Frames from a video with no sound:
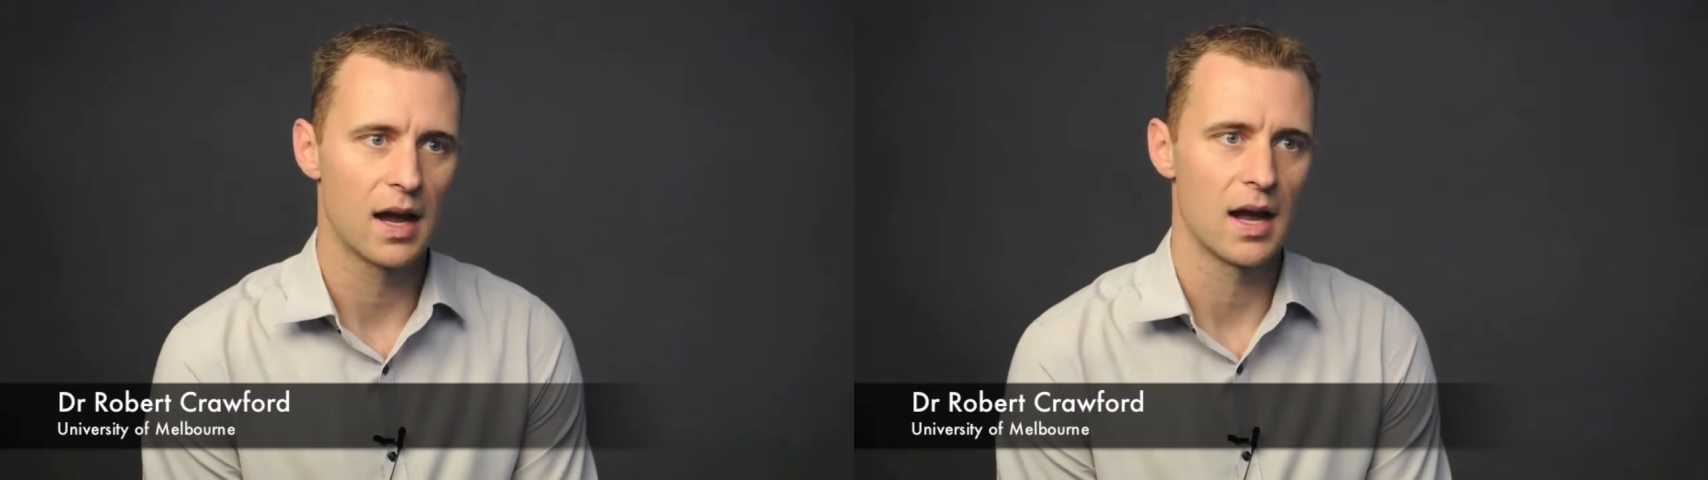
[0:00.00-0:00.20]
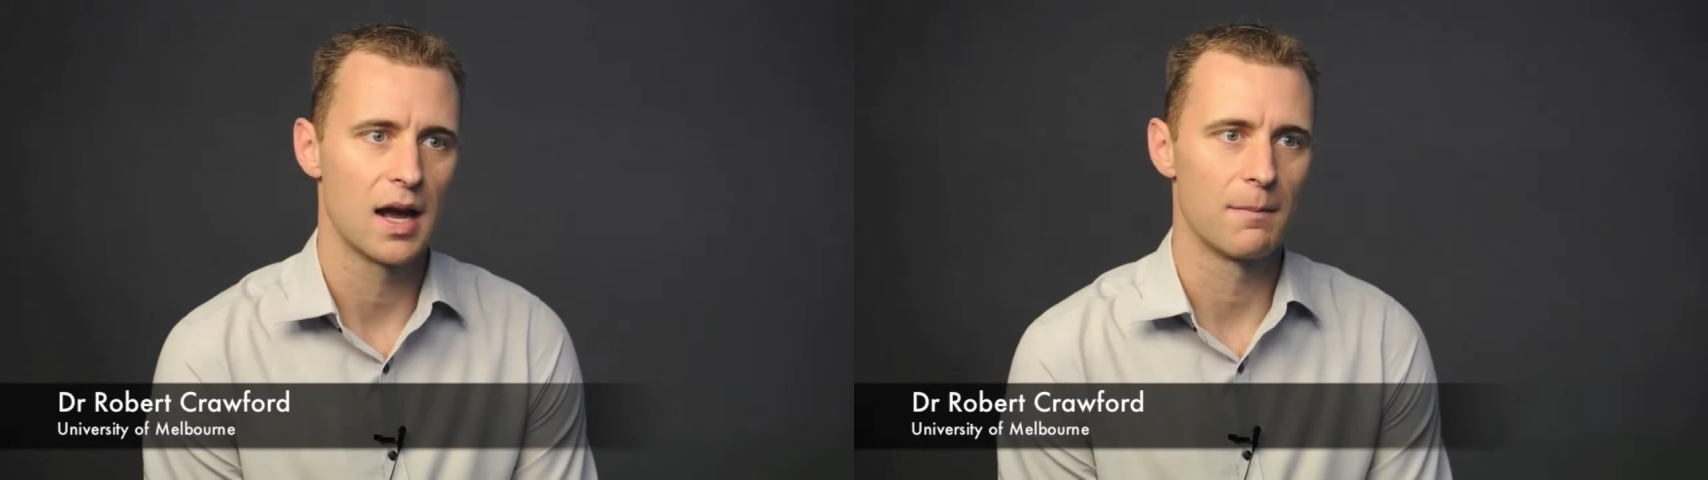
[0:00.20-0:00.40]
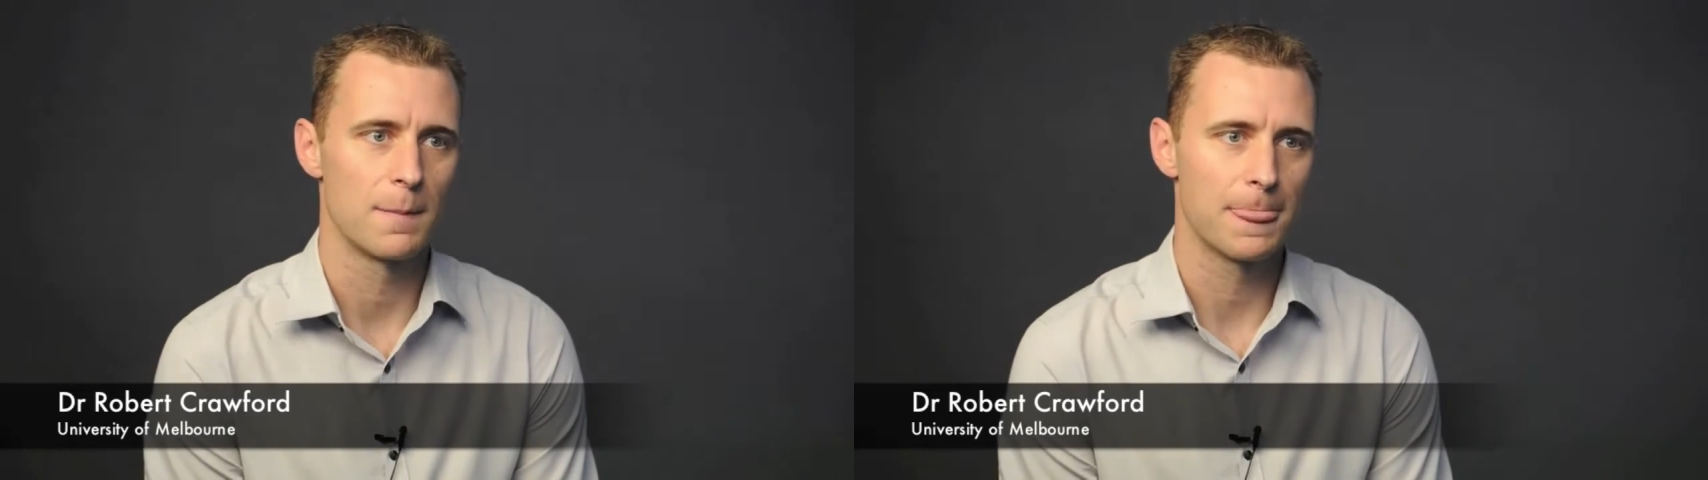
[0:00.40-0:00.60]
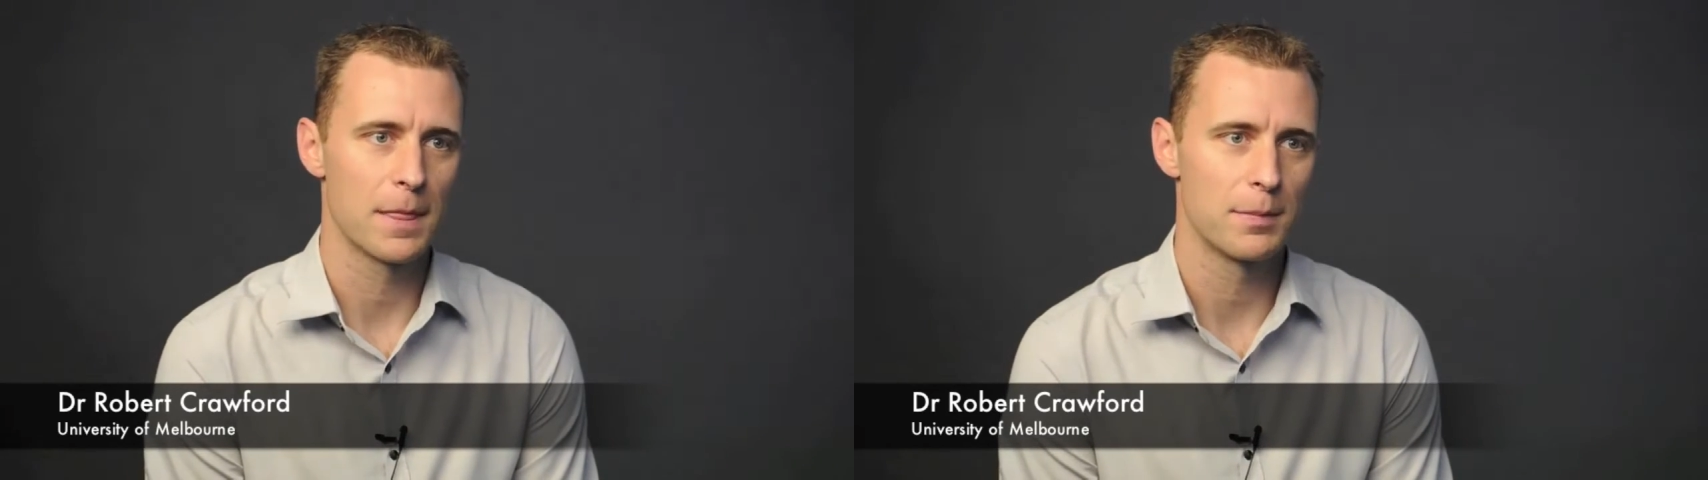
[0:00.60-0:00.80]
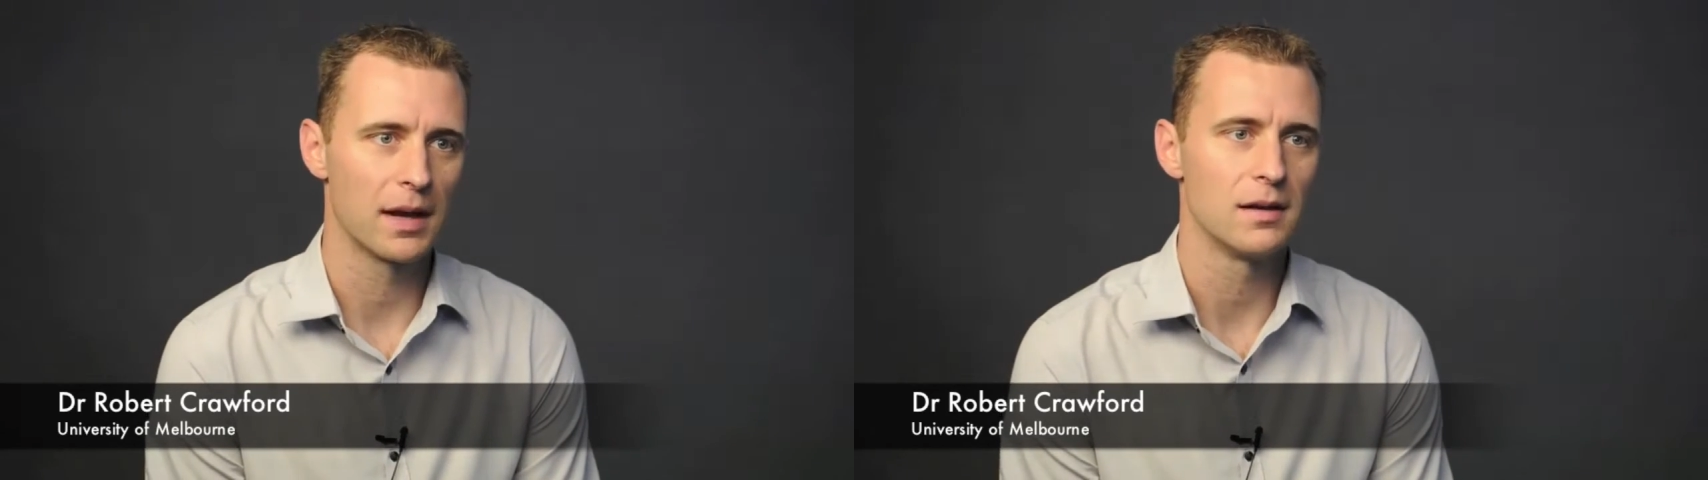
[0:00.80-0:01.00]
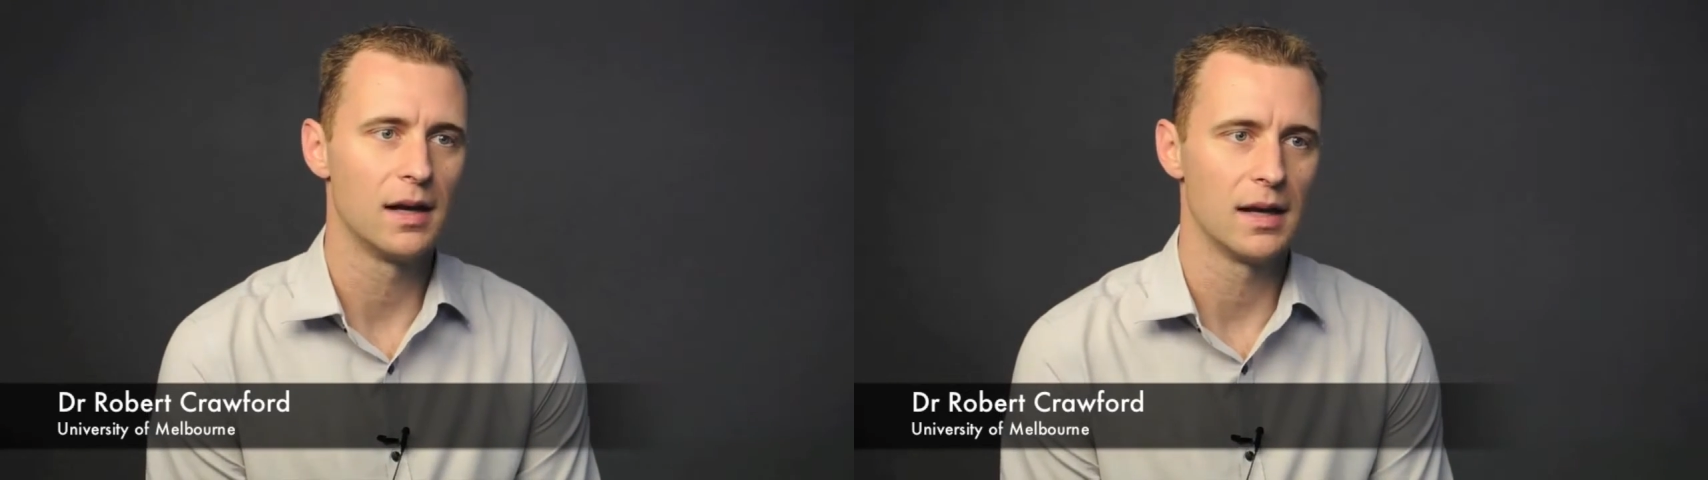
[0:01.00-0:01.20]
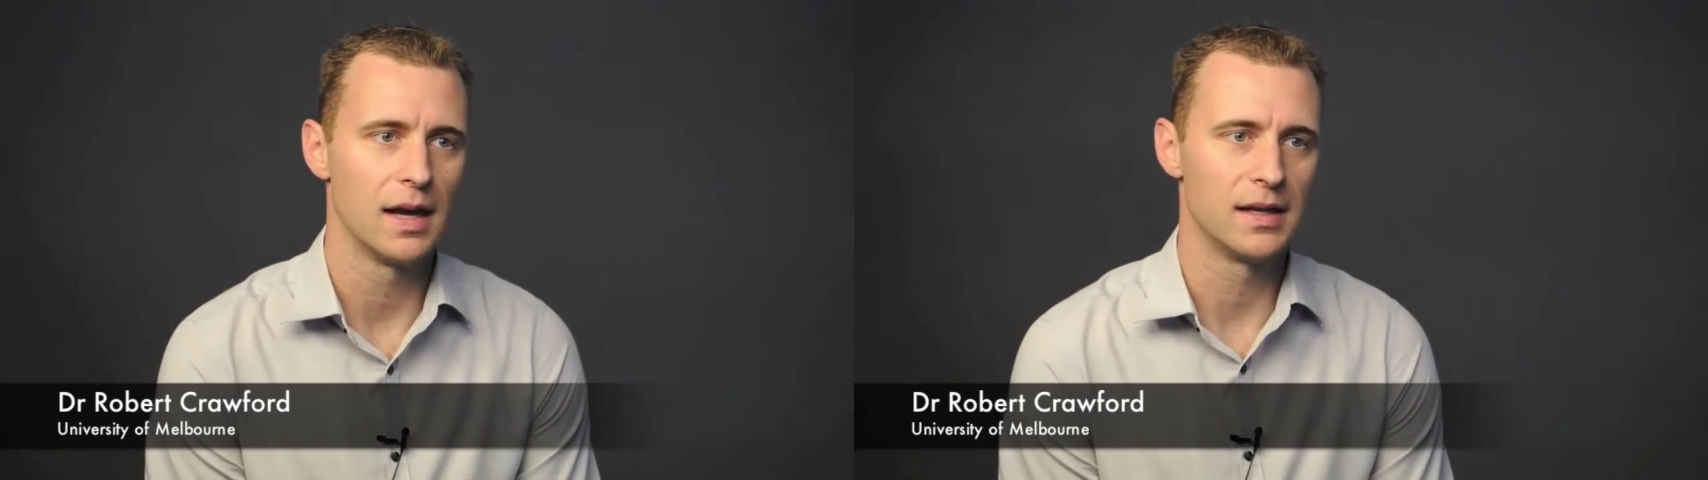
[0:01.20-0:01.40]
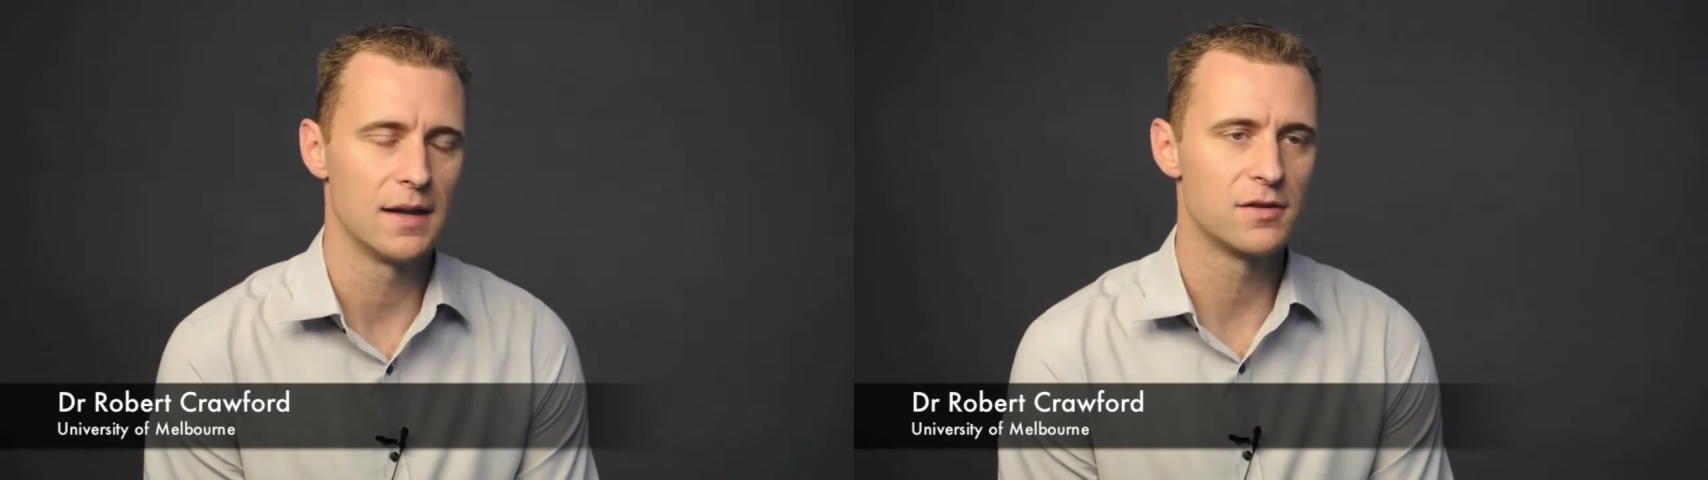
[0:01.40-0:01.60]
Um, but
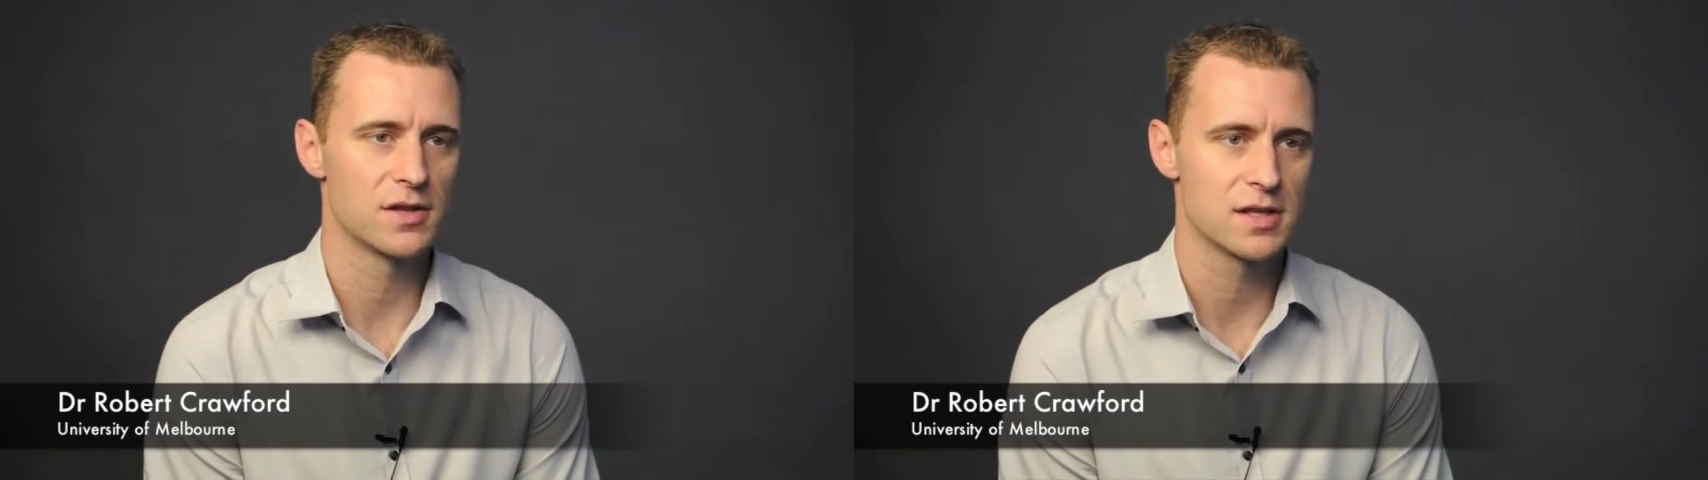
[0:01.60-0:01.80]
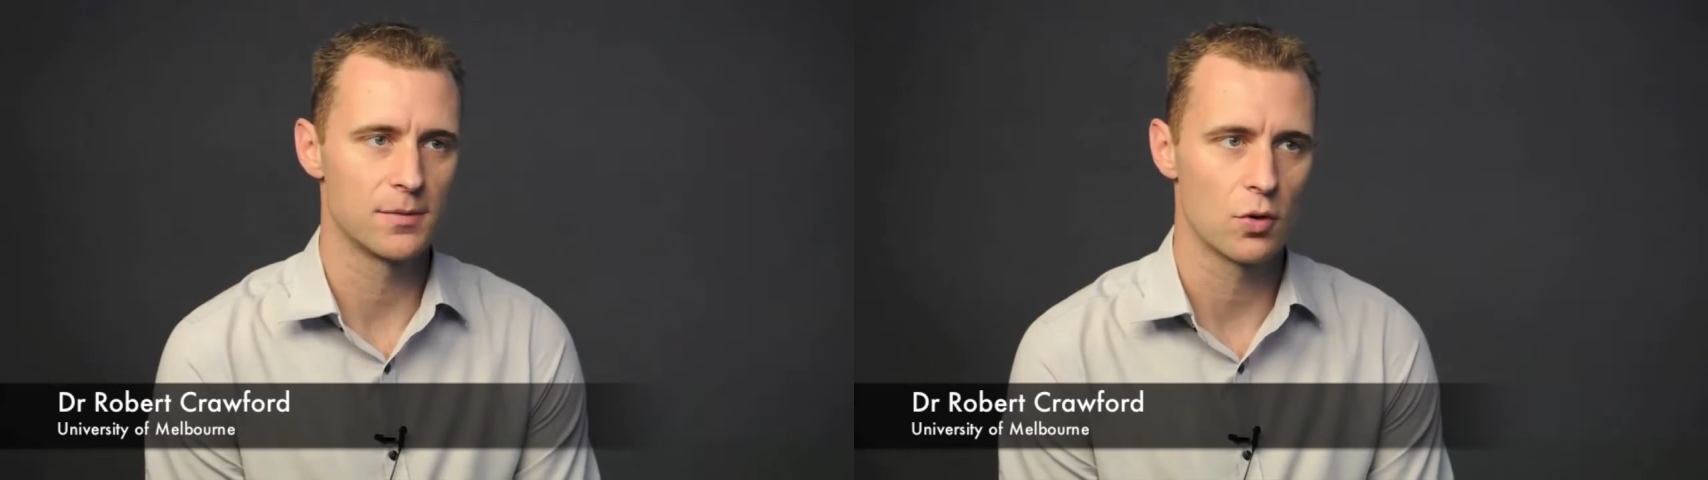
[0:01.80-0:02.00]
it gives us a